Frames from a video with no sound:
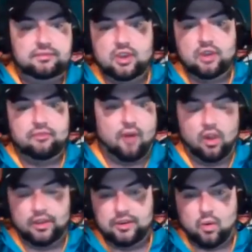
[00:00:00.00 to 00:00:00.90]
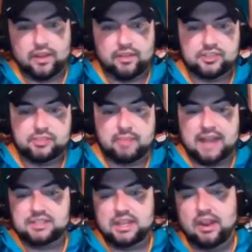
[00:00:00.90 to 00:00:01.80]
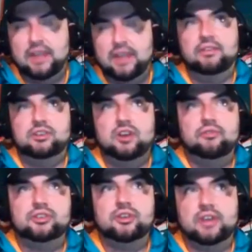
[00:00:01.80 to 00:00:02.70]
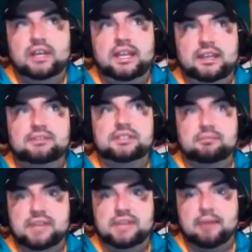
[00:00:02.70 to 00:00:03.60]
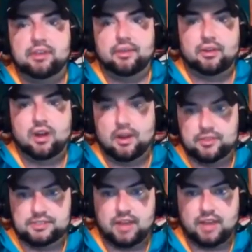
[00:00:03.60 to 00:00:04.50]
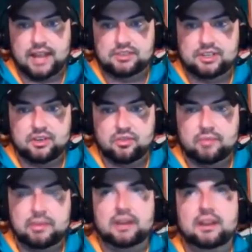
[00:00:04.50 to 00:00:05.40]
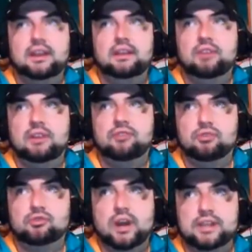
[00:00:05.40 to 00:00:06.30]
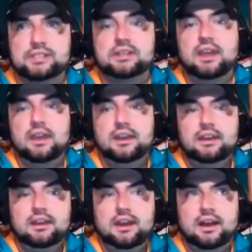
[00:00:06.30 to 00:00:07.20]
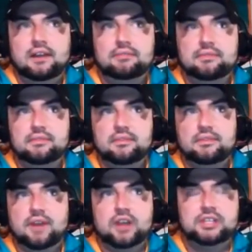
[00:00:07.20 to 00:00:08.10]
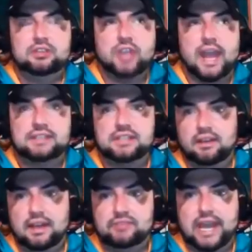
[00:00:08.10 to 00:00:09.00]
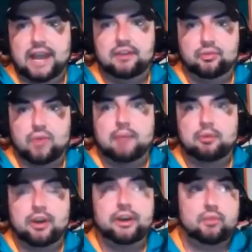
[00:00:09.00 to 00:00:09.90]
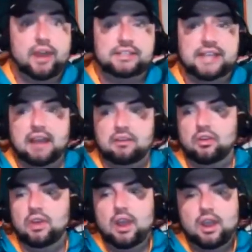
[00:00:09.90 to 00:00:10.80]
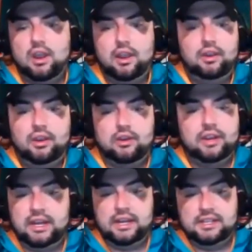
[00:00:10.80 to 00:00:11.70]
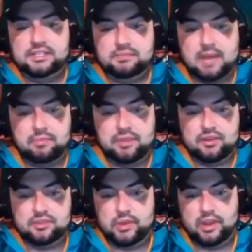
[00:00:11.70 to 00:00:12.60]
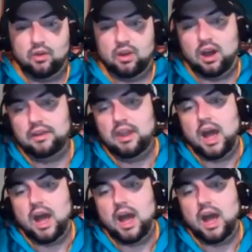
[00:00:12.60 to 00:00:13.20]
could fall into one of those spots there. And the Dolphins are going to need some depth on their offensive line too. I mean, even if you trust Austin Jackson at left tackle and Robert Hunt at right tackle, you're going to need some depth here as we go along.